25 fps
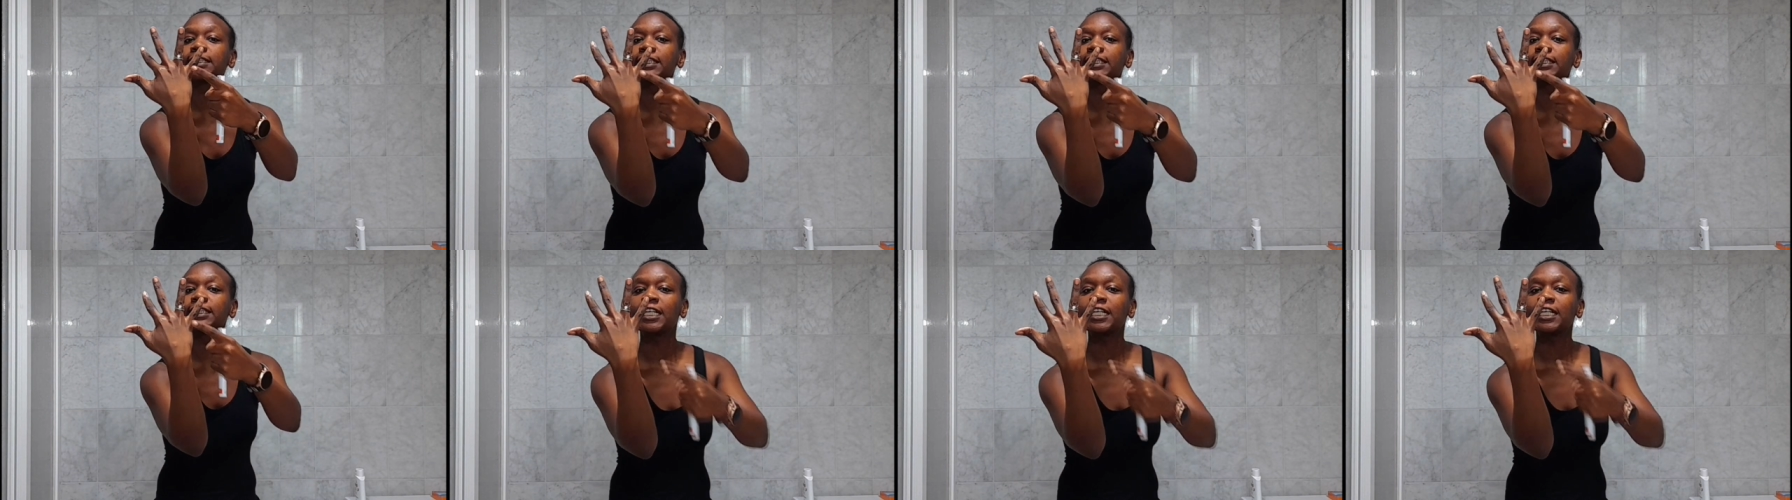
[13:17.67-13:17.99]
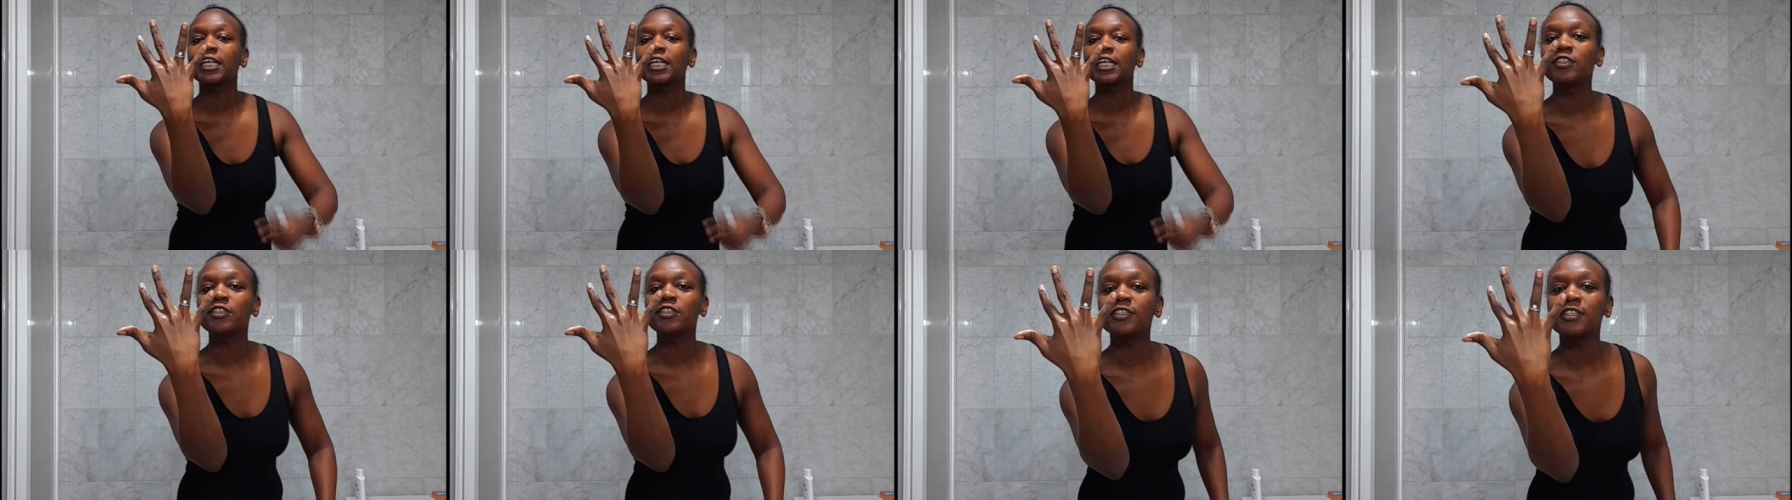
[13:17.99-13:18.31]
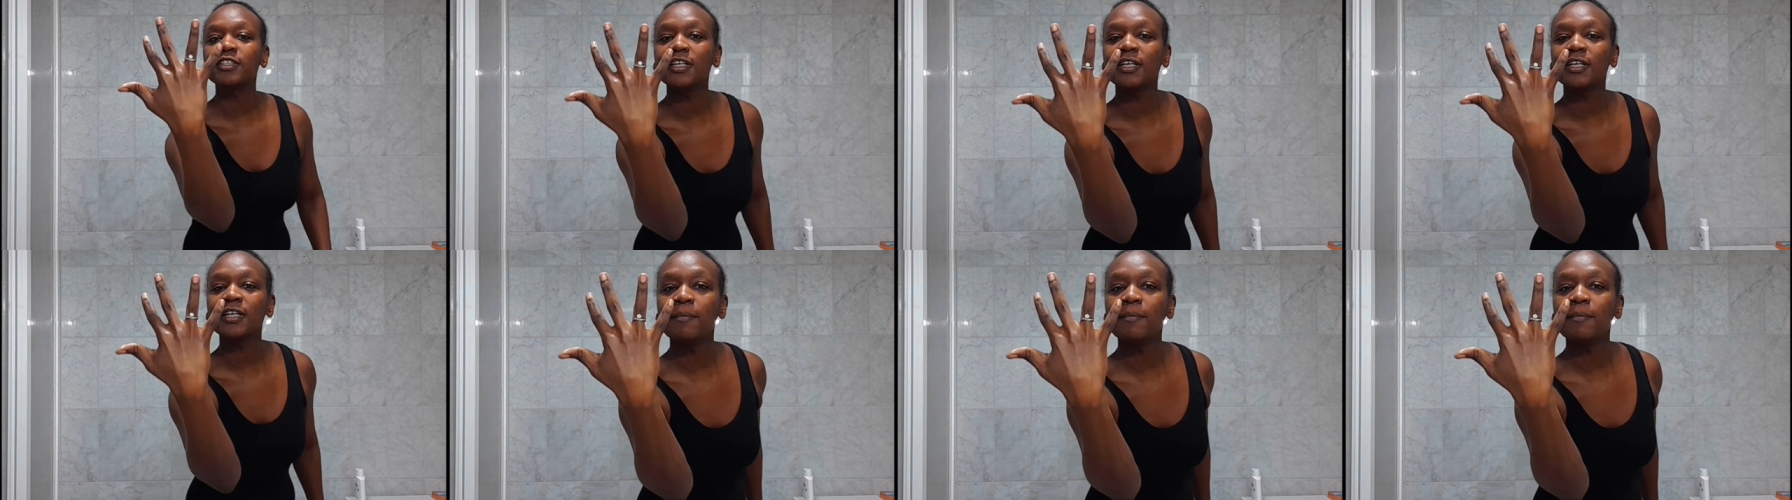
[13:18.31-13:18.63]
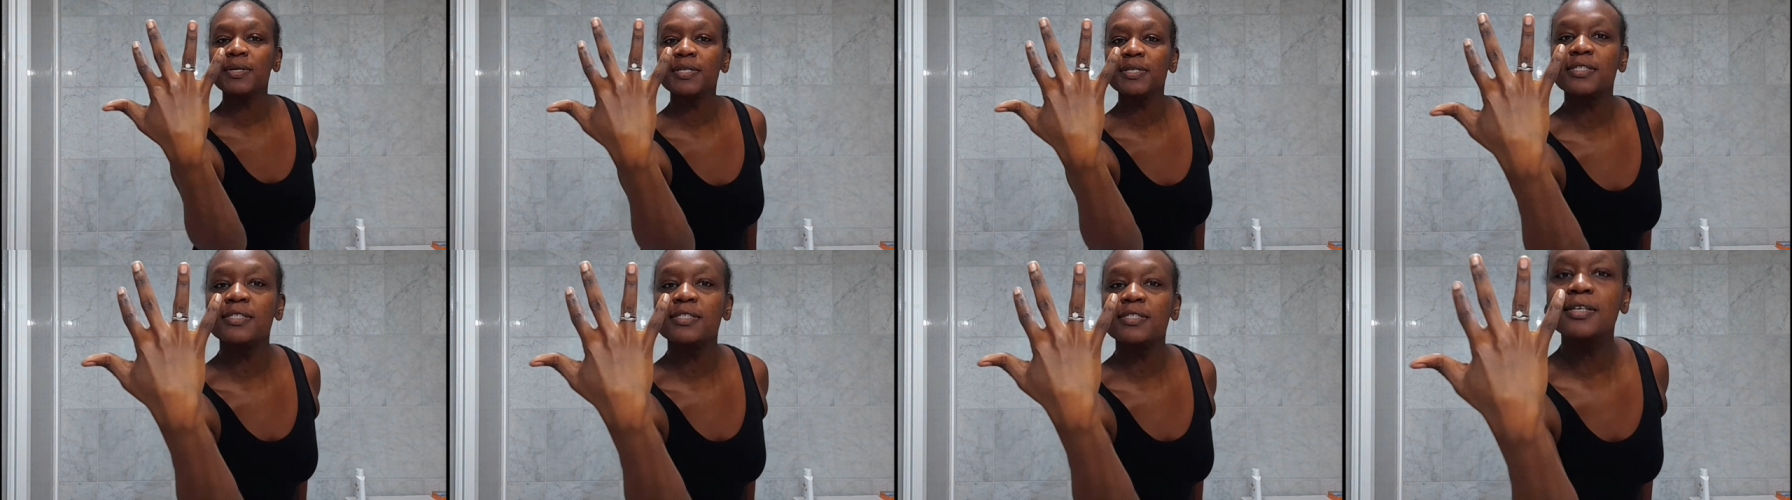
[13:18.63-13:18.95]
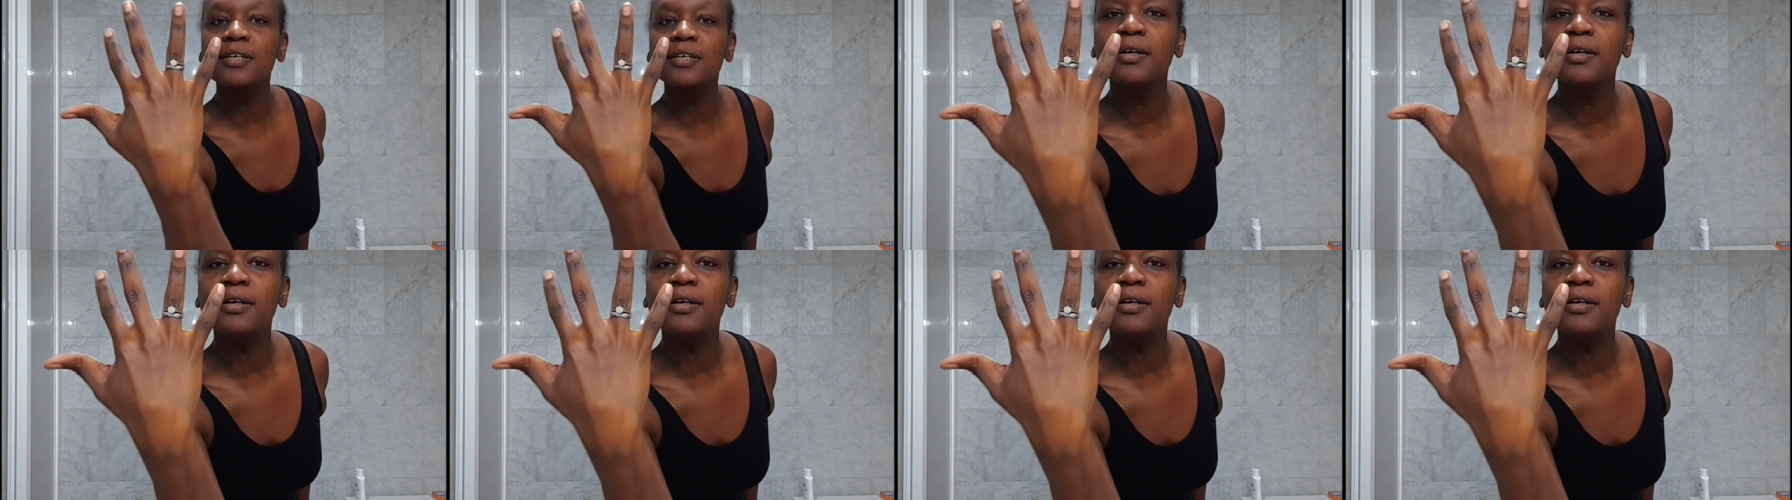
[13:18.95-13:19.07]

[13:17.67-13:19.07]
Can you see? Let me see.